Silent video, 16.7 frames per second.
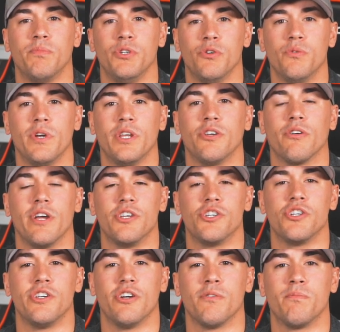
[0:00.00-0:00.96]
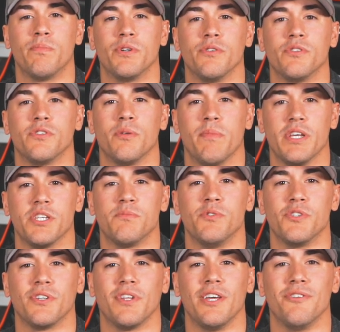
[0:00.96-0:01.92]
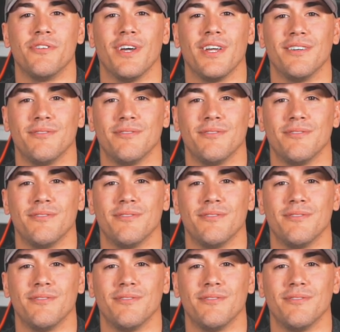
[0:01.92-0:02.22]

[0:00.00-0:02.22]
you and your engineer produce the best music that you can.